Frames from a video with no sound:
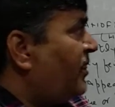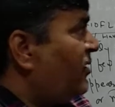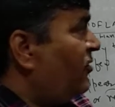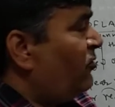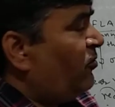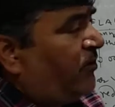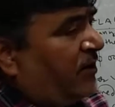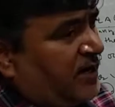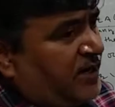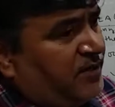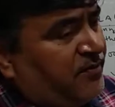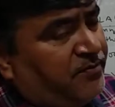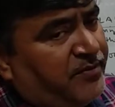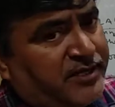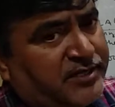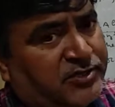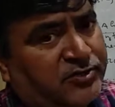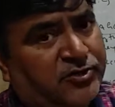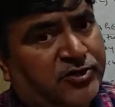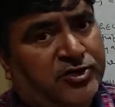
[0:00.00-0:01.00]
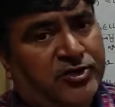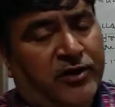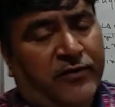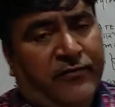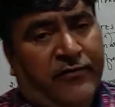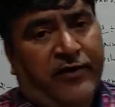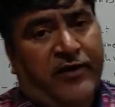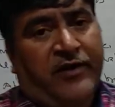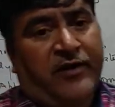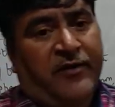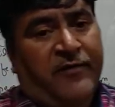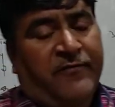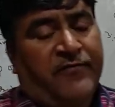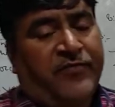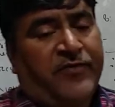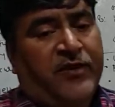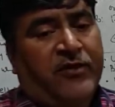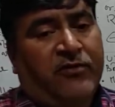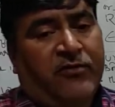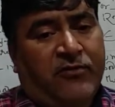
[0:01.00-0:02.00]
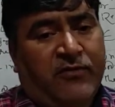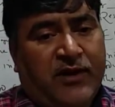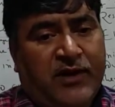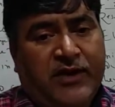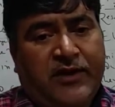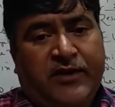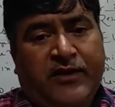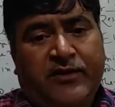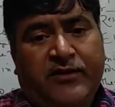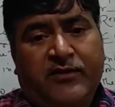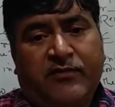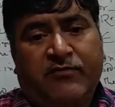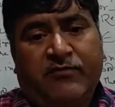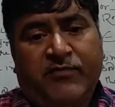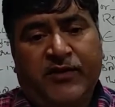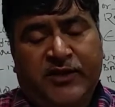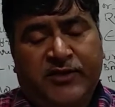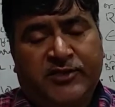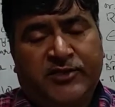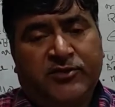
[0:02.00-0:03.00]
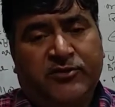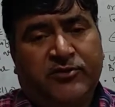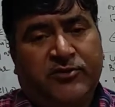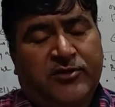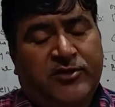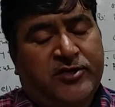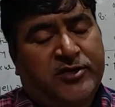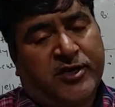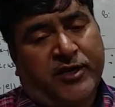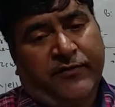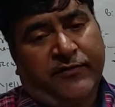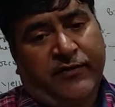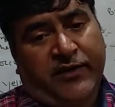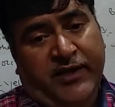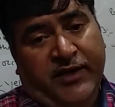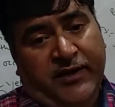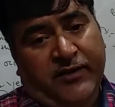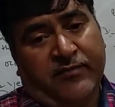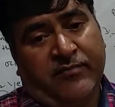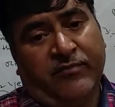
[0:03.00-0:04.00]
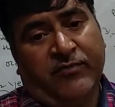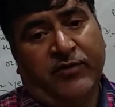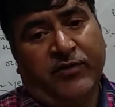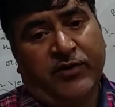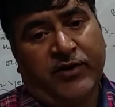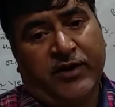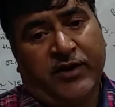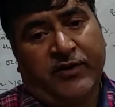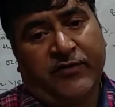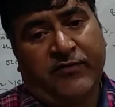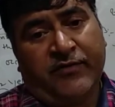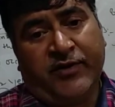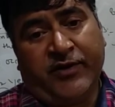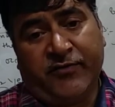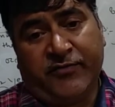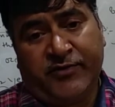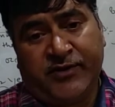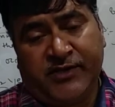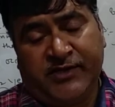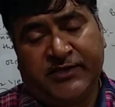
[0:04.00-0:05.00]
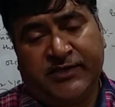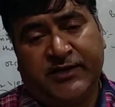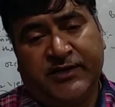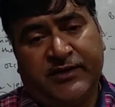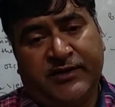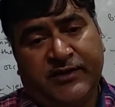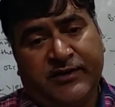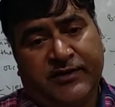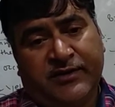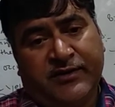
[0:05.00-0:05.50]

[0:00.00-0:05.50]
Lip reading: What is mixotrophic? What is mixotrophic mode of nutrition?